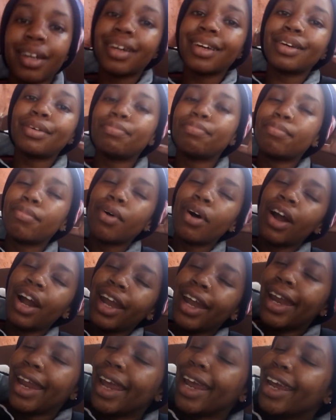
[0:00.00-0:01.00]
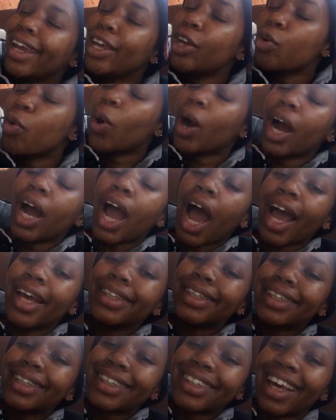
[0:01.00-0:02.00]
Good morning, you guys.
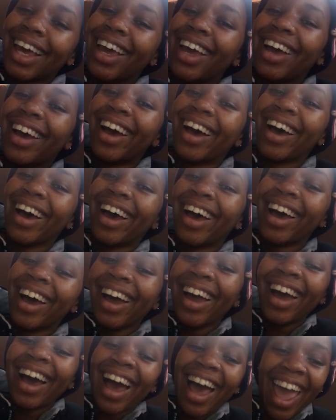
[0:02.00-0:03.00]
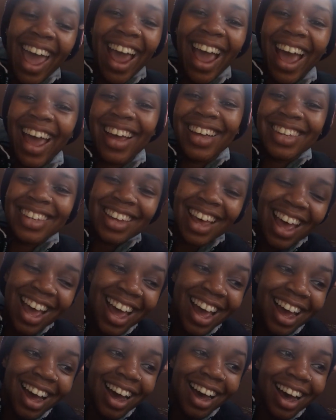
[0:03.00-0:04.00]
Hey, guys.
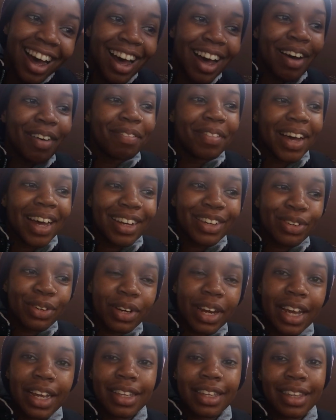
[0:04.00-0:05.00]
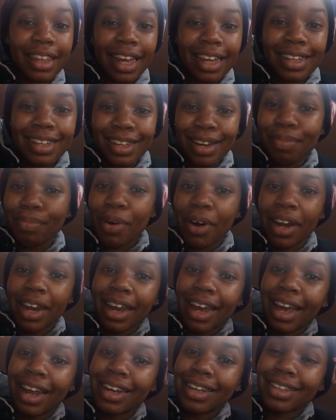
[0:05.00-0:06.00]
Today is Thursday.
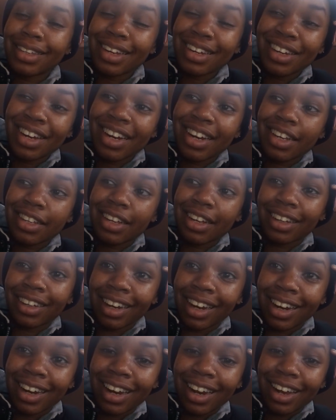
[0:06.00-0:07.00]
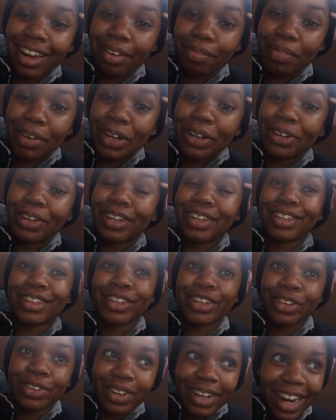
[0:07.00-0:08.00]
And it's such an exciting day because
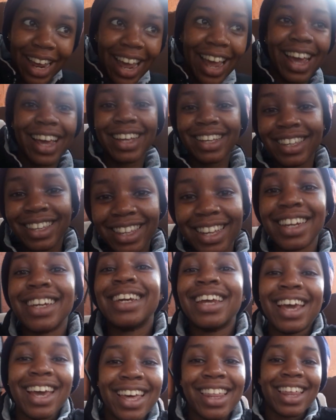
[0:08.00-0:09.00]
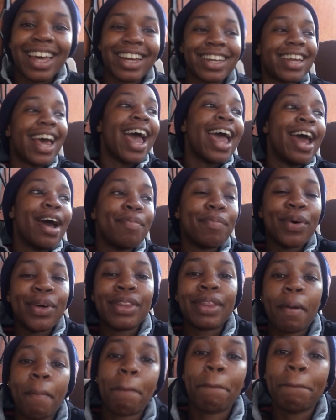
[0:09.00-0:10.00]
today is the day that I am on
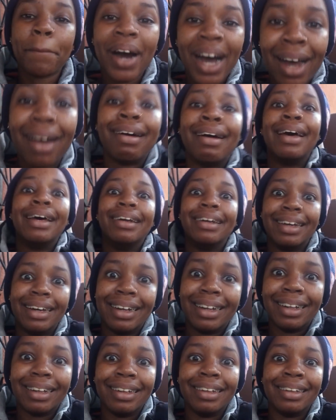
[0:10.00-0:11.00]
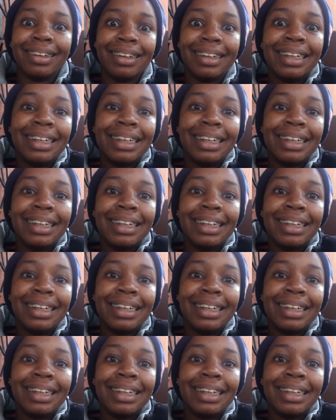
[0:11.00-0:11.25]
the panel.